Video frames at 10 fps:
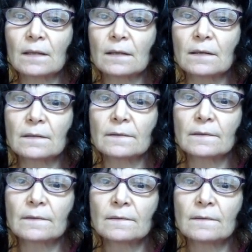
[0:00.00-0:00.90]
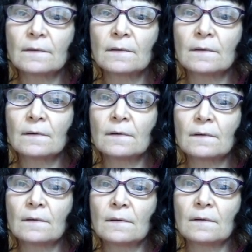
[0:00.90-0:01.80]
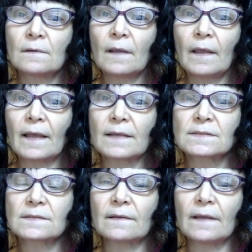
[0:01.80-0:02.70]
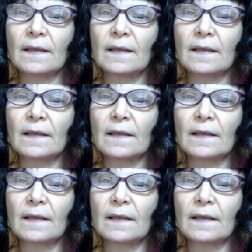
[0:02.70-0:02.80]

And castling